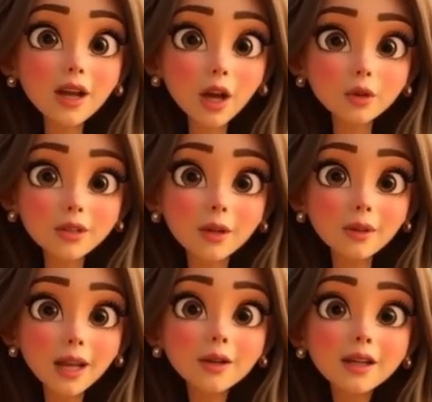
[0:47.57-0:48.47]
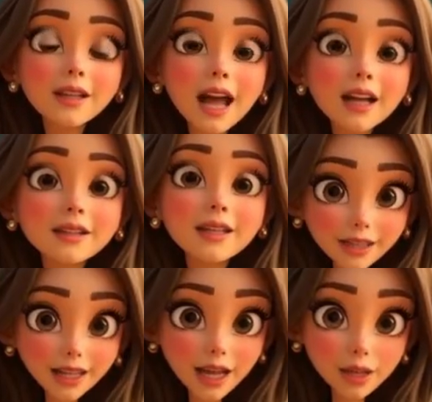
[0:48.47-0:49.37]
Also known as
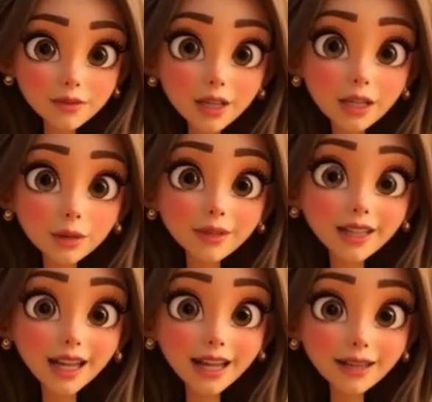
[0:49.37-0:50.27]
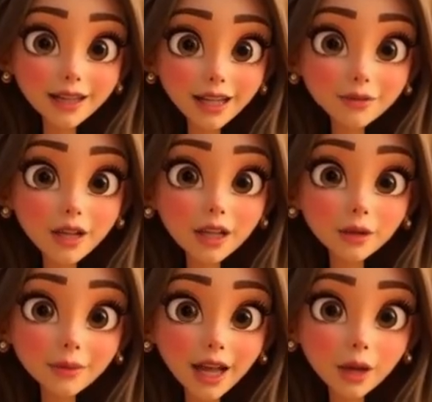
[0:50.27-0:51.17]
auxiliary verbs, these
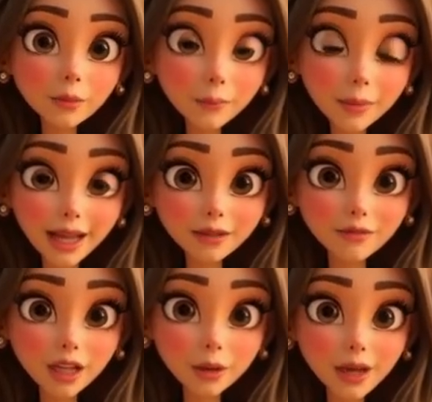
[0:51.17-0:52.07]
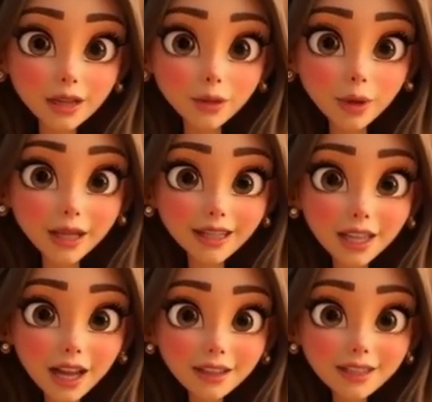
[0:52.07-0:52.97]
verbs help the main verb express a
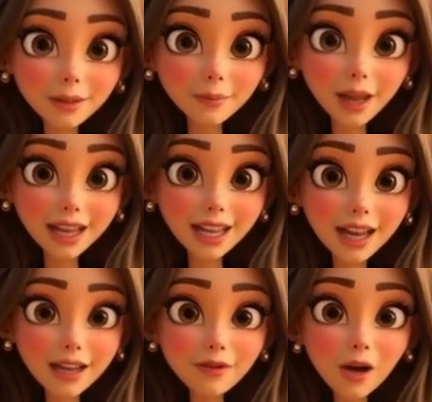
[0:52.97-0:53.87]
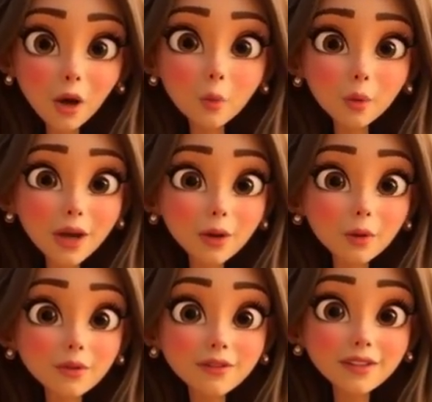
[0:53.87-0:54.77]
concept like have,
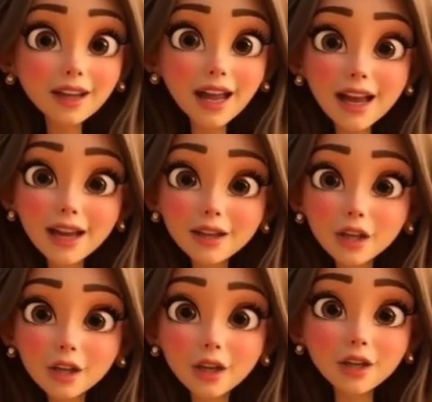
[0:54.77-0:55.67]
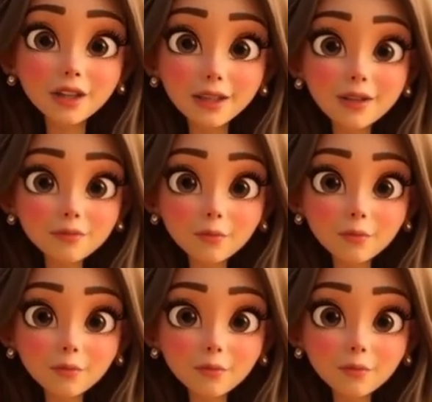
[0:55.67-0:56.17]
will, can, should.